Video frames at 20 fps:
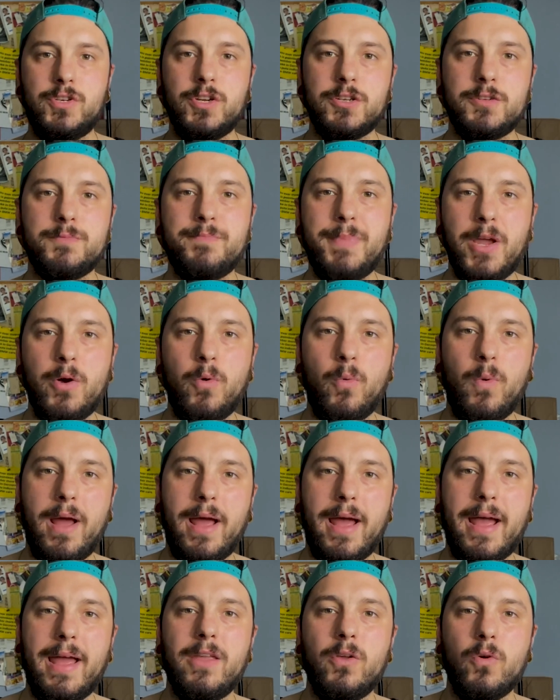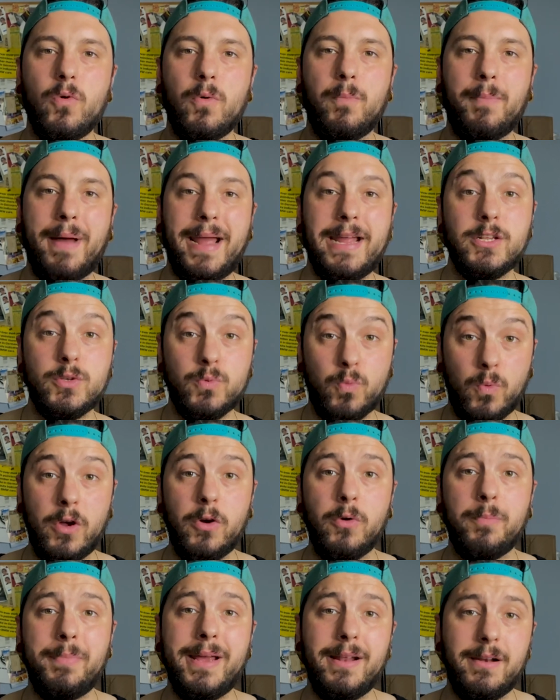just be aware your paints
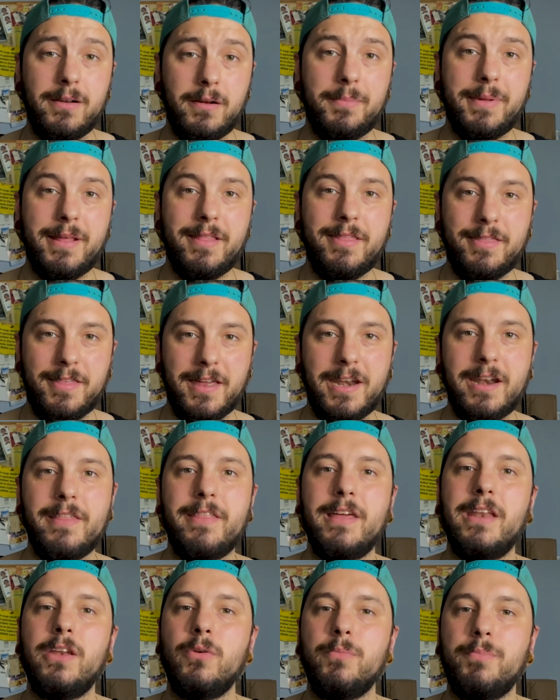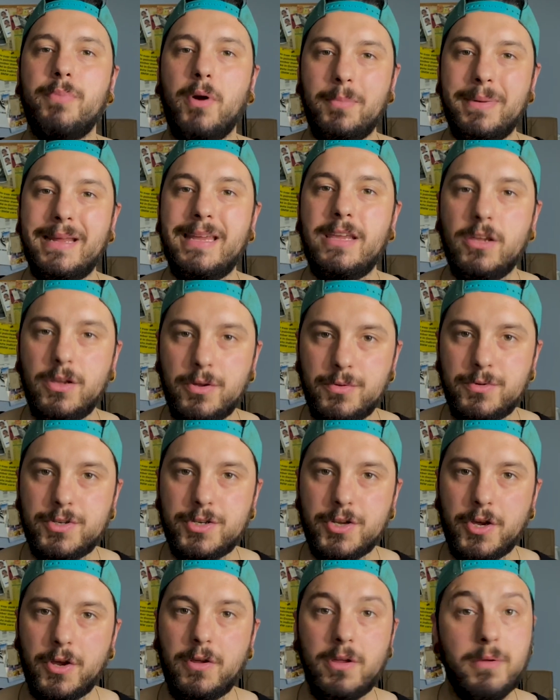will be a little bit thinner than you're probably used to.